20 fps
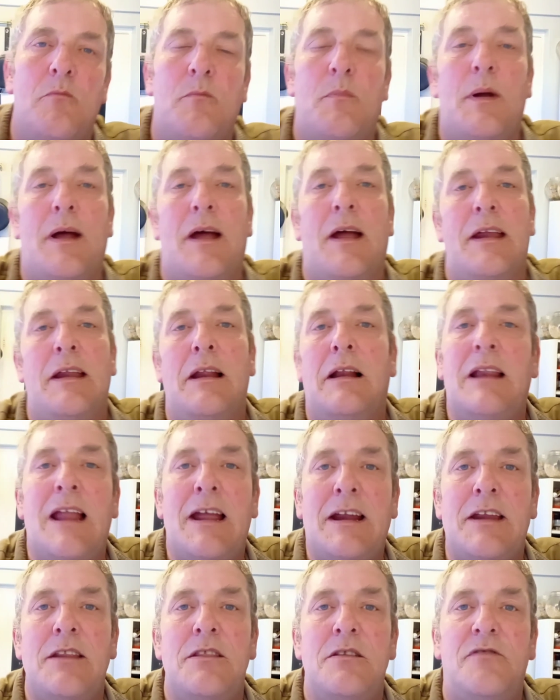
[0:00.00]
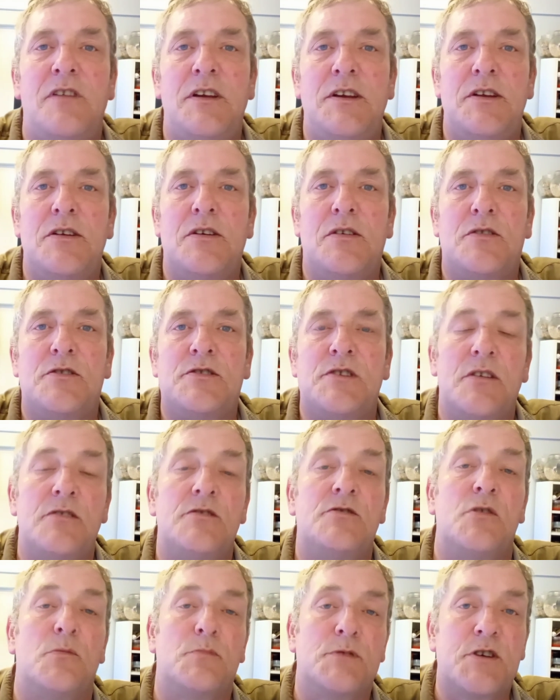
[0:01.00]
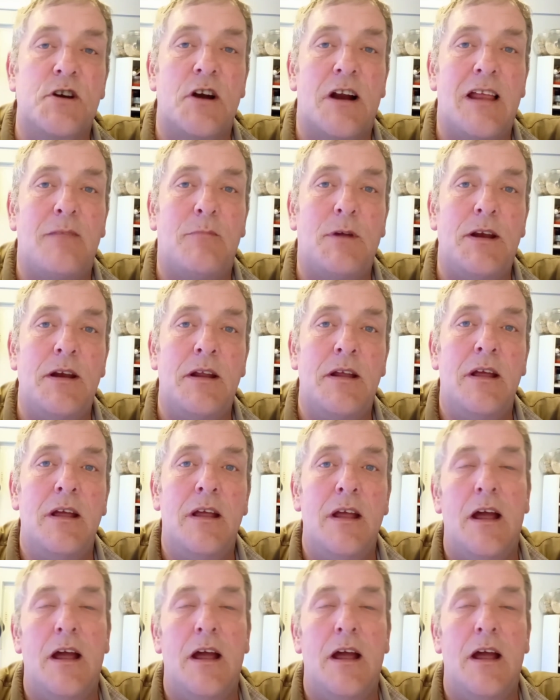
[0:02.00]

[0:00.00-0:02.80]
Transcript: by liking the videos, subscribing